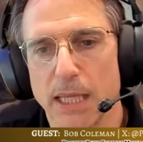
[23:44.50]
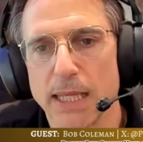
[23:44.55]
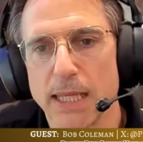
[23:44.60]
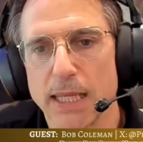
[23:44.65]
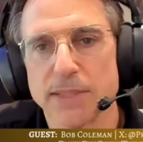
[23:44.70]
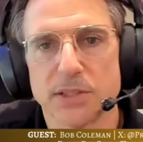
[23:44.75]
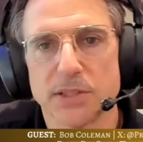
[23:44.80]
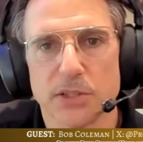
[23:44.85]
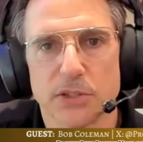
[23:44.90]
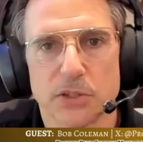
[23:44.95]

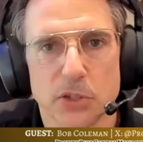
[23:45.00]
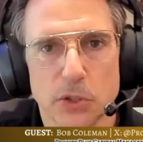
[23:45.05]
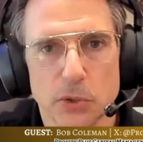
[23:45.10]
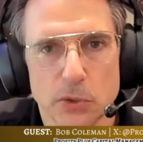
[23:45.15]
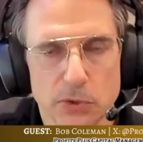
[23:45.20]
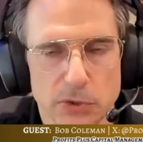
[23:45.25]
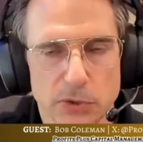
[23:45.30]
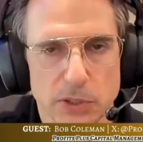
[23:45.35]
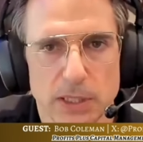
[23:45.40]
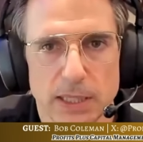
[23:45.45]

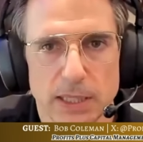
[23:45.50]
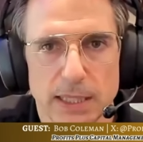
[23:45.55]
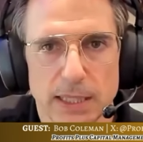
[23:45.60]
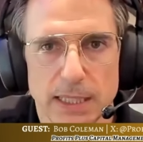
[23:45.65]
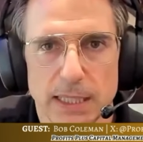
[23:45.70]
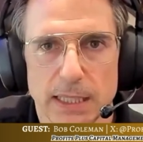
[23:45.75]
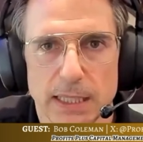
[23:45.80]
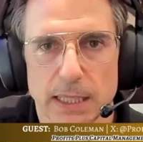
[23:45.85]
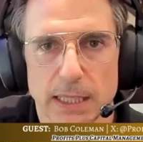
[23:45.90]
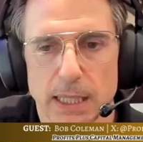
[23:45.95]

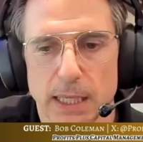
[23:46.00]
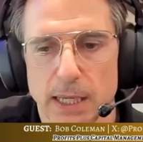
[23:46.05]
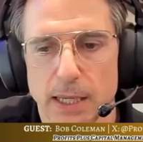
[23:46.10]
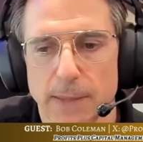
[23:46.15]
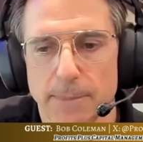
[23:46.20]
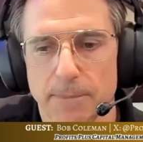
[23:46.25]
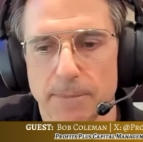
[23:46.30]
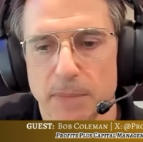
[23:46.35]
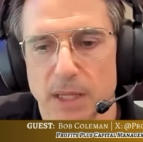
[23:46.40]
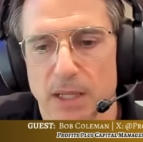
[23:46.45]
Institutionally,
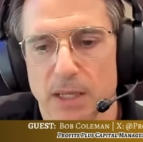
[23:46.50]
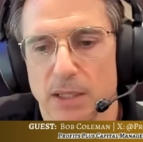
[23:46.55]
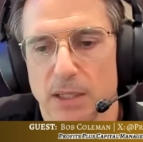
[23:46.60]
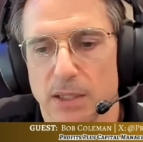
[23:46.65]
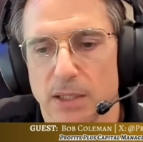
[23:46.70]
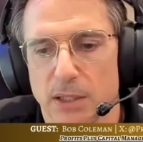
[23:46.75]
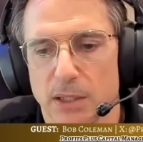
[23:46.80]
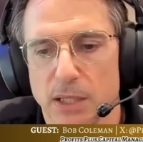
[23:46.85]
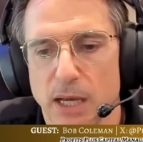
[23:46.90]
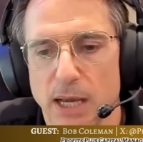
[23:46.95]

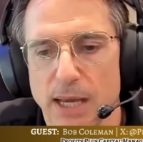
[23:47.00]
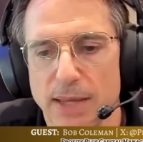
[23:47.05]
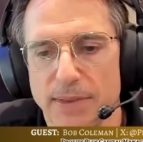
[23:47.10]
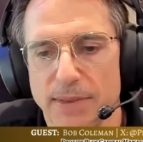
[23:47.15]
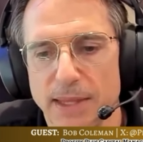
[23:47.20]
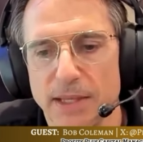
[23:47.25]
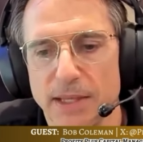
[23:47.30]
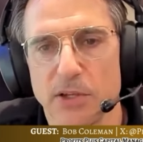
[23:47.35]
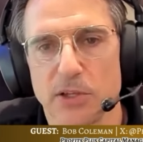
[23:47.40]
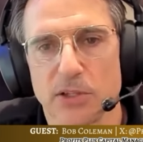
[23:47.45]
I
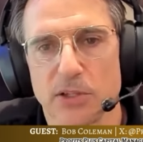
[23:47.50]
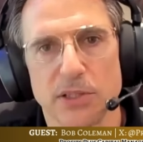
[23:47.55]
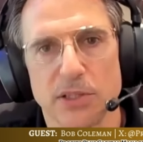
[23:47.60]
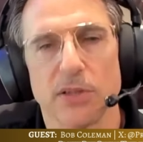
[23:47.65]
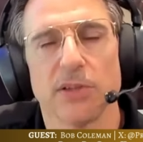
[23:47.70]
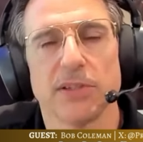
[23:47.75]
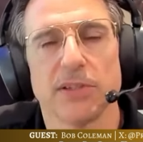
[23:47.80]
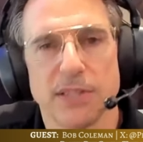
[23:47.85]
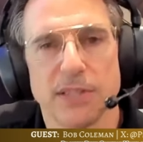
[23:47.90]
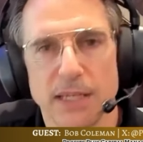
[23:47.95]
think you're
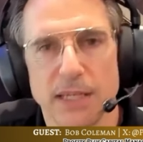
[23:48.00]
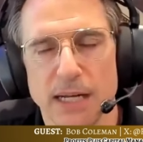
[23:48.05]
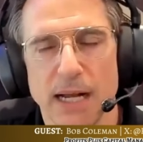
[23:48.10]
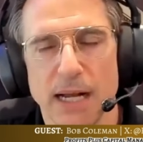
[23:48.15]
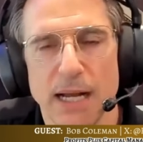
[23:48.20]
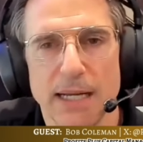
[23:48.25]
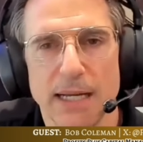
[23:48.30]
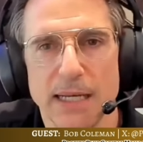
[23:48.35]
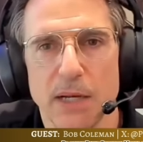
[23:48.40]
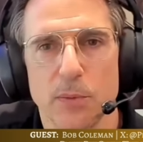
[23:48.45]
still seeing
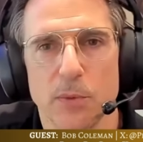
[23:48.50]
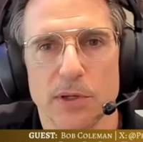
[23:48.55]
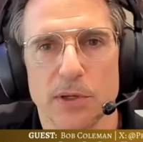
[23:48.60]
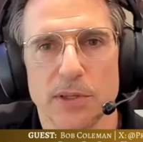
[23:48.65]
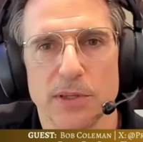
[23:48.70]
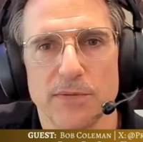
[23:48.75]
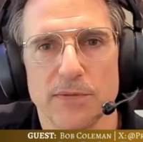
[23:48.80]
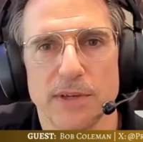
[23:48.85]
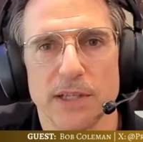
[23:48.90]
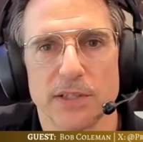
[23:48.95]
high net
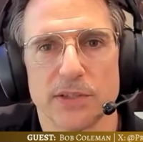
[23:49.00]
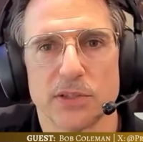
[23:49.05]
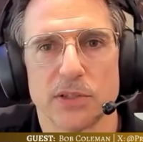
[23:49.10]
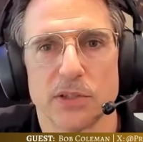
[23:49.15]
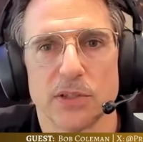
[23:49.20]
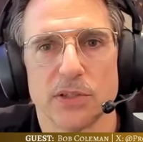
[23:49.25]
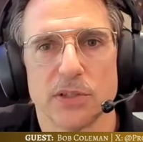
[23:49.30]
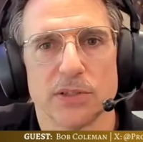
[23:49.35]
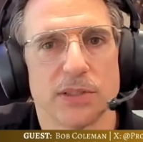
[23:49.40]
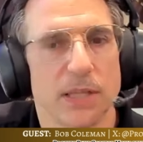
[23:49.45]
worth
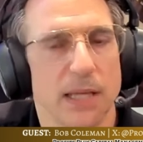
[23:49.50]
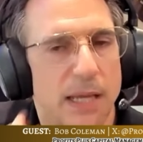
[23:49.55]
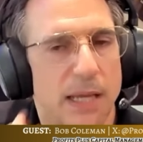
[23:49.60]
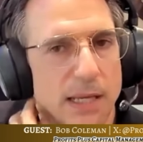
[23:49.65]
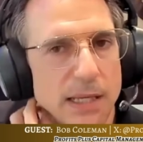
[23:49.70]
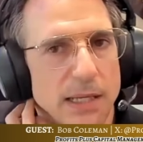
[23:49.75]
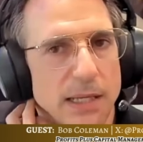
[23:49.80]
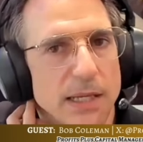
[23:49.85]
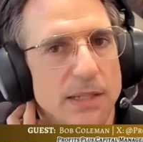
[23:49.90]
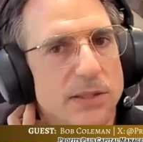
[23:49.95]
investors
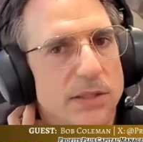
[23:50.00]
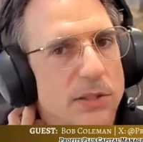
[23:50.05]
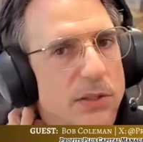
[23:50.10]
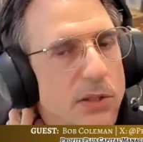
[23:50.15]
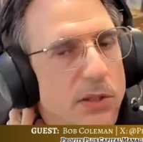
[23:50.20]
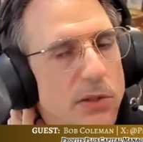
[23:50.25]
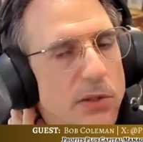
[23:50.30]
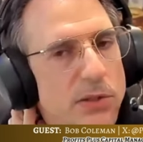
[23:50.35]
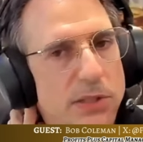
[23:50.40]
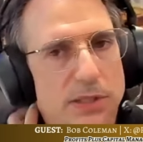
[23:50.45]
and
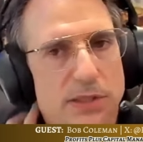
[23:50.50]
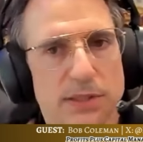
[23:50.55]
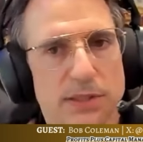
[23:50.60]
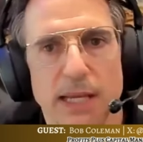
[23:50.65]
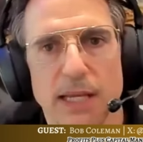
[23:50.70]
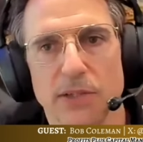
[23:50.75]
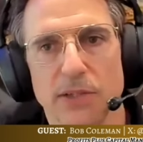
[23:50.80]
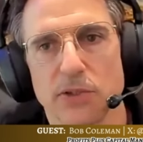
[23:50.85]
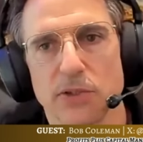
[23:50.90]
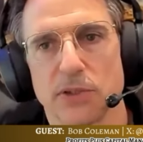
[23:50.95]
institutions
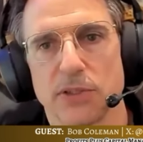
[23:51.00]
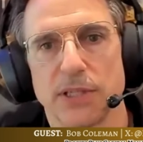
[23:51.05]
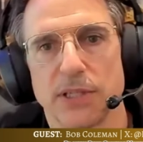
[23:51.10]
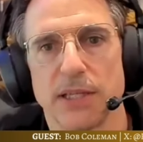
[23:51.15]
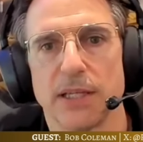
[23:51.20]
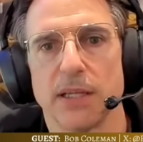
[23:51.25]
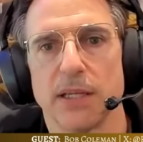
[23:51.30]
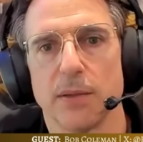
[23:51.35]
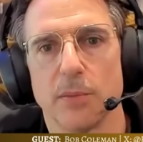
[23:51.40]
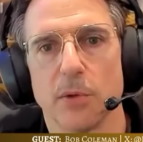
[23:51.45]

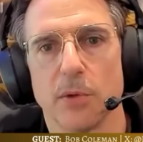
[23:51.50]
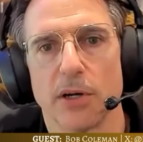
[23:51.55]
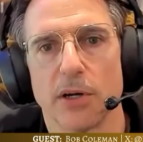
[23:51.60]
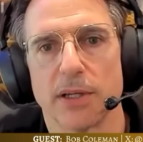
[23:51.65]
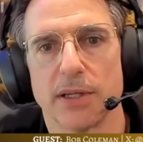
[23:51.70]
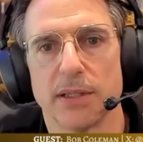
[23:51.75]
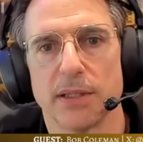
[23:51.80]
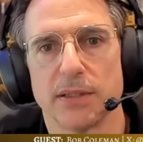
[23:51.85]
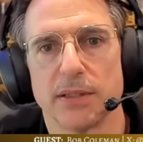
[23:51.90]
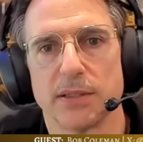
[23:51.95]
interested in the
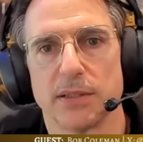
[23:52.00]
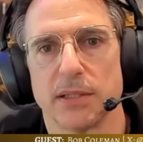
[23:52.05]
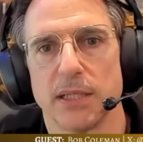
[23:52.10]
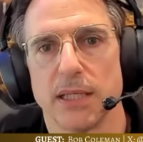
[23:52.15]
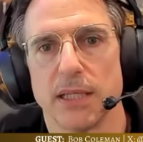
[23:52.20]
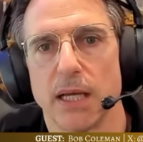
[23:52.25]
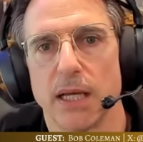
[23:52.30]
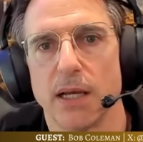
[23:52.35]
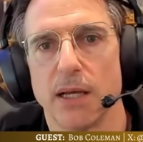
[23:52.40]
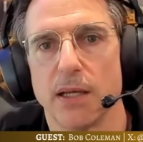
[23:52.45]
markets
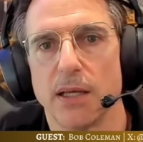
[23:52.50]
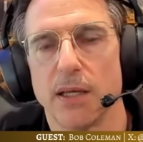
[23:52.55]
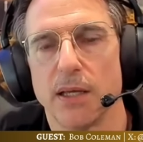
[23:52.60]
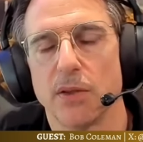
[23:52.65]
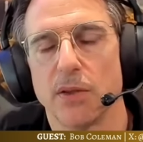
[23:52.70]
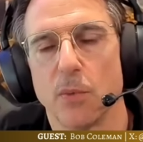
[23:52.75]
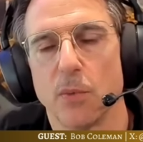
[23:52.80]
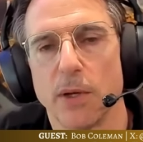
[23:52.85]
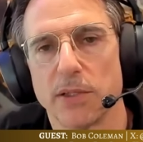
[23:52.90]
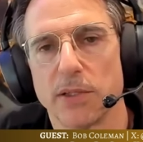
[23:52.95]

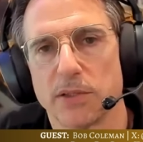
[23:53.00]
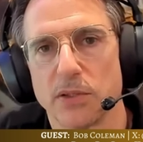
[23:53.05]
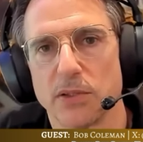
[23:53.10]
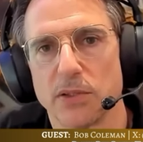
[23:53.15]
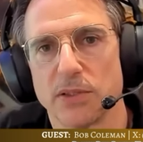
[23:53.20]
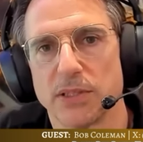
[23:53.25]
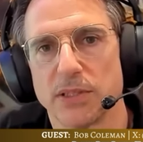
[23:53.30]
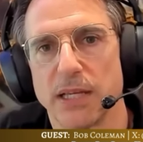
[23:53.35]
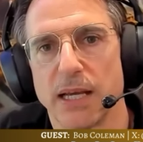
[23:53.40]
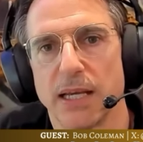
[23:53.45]
and the
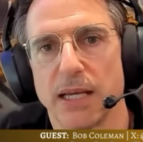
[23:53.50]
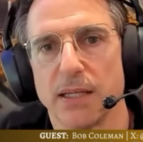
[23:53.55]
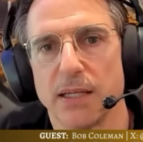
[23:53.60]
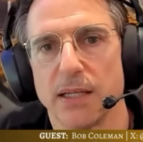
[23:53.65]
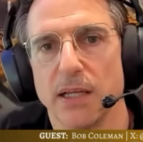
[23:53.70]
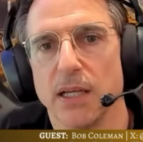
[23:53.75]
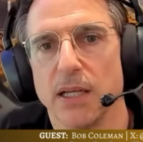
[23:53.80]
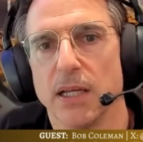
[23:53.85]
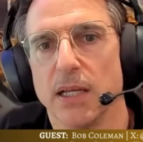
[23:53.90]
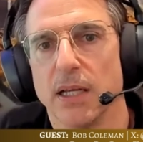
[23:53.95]
Western
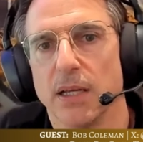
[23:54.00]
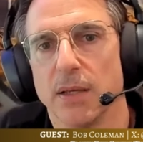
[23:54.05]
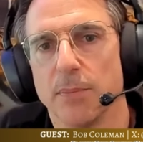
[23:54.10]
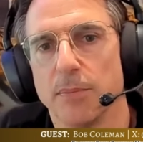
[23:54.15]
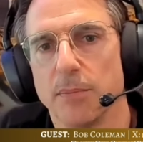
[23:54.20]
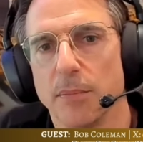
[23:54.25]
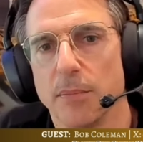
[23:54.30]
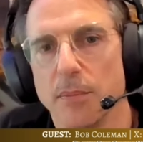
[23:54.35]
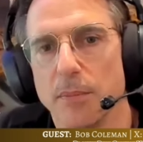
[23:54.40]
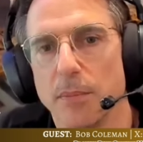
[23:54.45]
side.
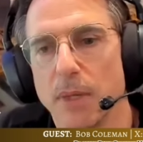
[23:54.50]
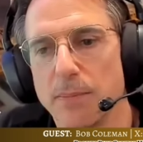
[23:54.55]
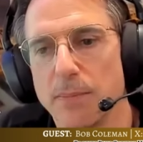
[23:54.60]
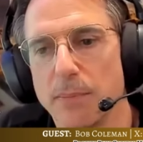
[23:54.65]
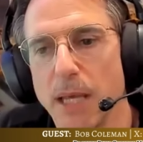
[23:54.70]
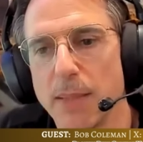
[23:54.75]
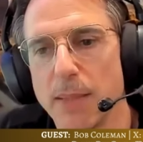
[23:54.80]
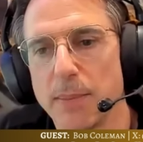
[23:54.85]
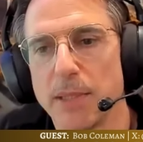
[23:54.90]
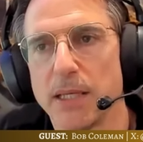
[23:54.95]

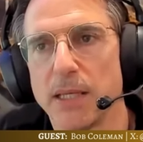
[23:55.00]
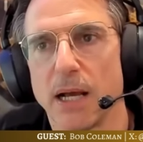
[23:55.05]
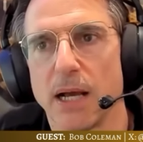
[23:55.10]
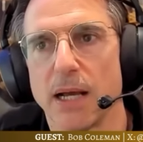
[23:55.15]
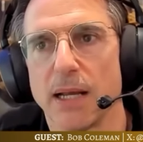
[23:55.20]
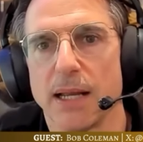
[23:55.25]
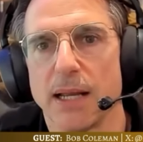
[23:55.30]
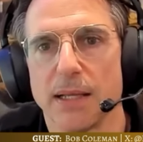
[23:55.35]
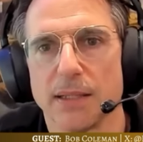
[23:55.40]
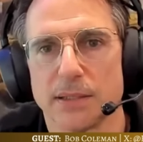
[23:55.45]
Maybe
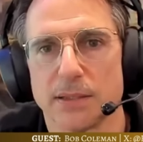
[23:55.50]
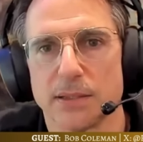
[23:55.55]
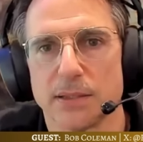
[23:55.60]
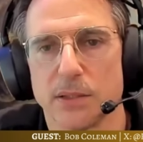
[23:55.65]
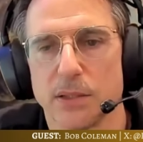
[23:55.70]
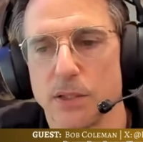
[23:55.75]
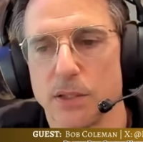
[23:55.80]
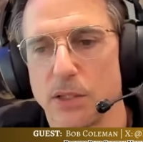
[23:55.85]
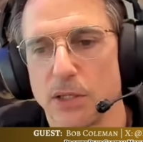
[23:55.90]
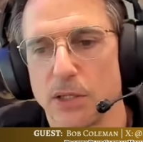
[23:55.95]
not
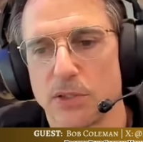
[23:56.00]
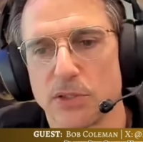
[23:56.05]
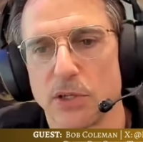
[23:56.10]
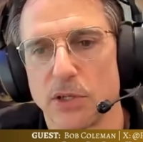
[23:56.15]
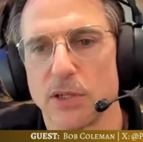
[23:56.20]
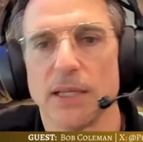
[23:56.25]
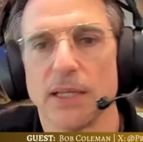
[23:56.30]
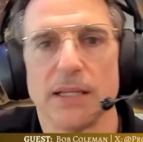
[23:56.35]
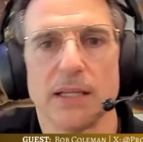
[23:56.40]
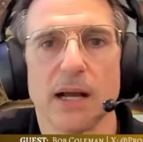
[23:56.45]
as they're
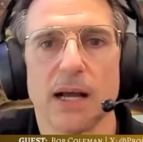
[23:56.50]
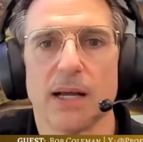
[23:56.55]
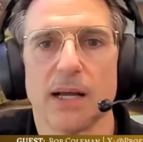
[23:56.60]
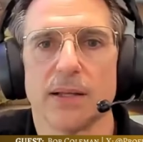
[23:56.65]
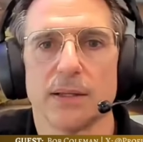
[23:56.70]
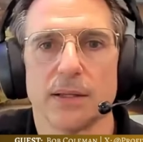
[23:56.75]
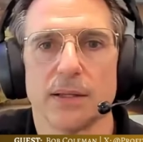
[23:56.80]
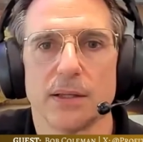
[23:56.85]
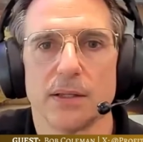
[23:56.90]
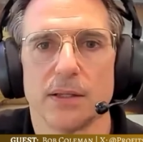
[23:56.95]
certainly not.